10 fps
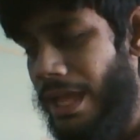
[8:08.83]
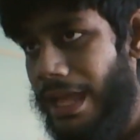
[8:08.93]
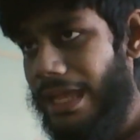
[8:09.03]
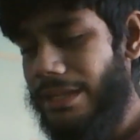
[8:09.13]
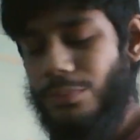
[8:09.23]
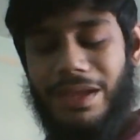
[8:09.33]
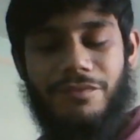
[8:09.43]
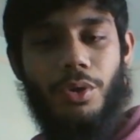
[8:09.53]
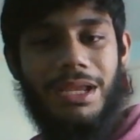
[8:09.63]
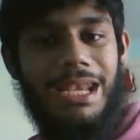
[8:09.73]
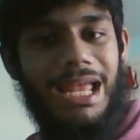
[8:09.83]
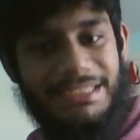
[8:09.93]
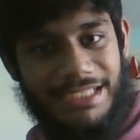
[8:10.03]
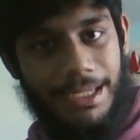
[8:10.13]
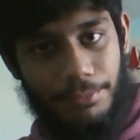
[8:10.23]
if you're in
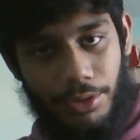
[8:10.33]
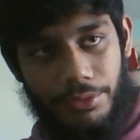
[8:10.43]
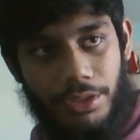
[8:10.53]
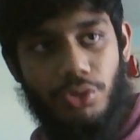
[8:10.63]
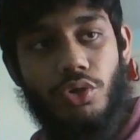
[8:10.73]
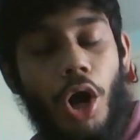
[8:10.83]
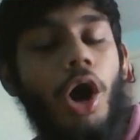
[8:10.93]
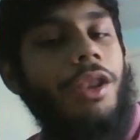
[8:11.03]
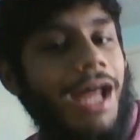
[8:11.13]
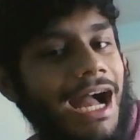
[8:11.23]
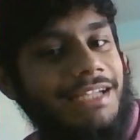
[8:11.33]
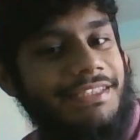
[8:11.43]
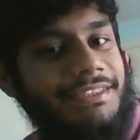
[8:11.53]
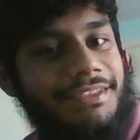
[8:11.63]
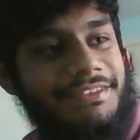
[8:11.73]
landscape mode, you can't
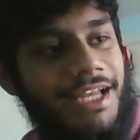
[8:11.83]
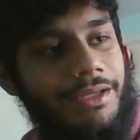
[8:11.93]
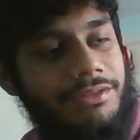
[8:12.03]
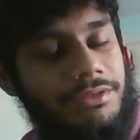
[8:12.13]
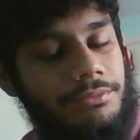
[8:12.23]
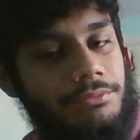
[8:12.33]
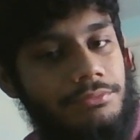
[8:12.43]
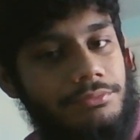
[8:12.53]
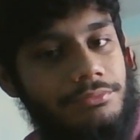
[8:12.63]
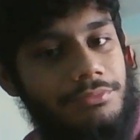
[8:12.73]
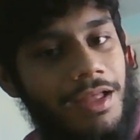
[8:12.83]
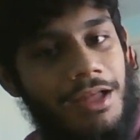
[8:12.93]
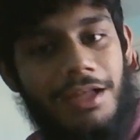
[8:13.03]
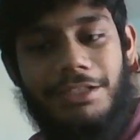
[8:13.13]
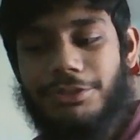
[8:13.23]
access the settings.
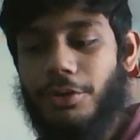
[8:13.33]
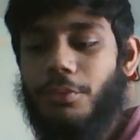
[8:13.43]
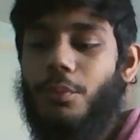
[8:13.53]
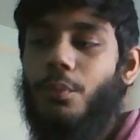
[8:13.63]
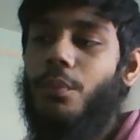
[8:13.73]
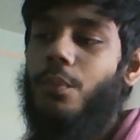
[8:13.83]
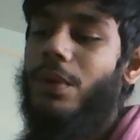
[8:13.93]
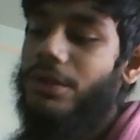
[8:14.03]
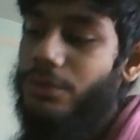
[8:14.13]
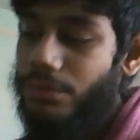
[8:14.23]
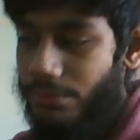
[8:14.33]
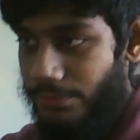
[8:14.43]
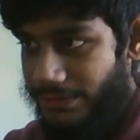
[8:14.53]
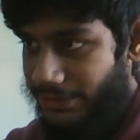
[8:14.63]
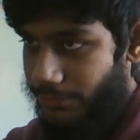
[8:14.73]
So when you
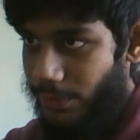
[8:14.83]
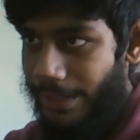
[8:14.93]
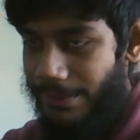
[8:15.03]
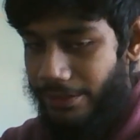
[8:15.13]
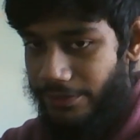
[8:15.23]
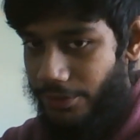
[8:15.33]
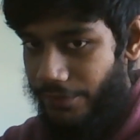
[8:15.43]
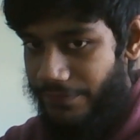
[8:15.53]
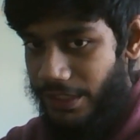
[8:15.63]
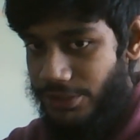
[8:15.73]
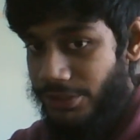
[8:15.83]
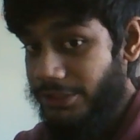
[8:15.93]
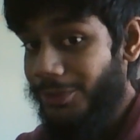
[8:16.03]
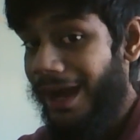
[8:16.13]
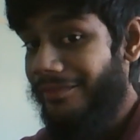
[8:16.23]
swipe down on the notifications,
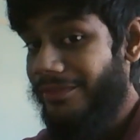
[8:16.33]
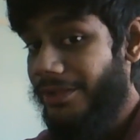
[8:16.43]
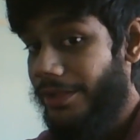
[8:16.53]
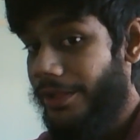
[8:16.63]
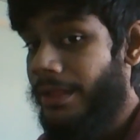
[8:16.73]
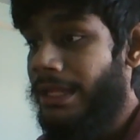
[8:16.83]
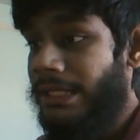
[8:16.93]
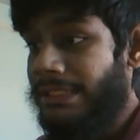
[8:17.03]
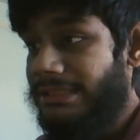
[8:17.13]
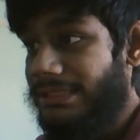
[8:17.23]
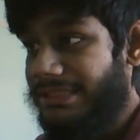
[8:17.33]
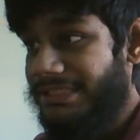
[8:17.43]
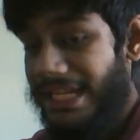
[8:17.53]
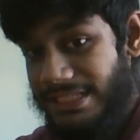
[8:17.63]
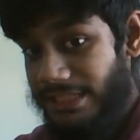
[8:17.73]
you have the
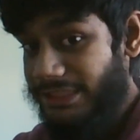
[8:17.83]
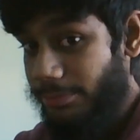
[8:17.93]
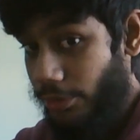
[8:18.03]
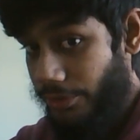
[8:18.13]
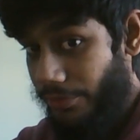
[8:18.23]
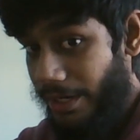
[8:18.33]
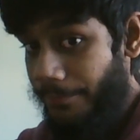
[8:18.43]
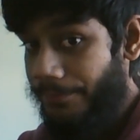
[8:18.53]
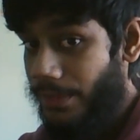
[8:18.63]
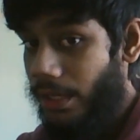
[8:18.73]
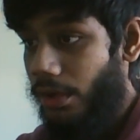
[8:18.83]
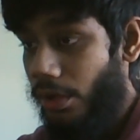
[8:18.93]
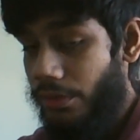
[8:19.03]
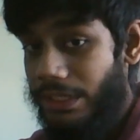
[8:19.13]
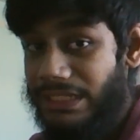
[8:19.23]
settings button, right?
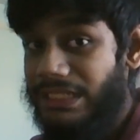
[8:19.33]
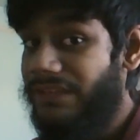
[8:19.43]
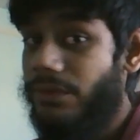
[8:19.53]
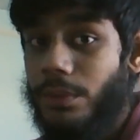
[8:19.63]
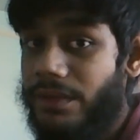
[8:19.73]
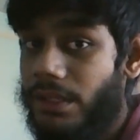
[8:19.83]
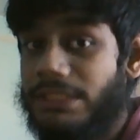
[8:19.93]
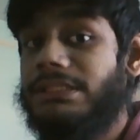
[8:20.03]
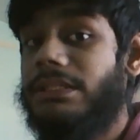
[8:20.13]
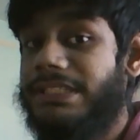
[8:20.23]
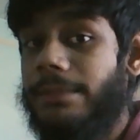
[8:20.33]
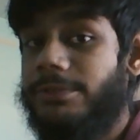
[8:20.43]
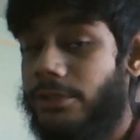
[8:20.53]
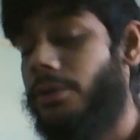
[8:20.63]
Even with a Samsung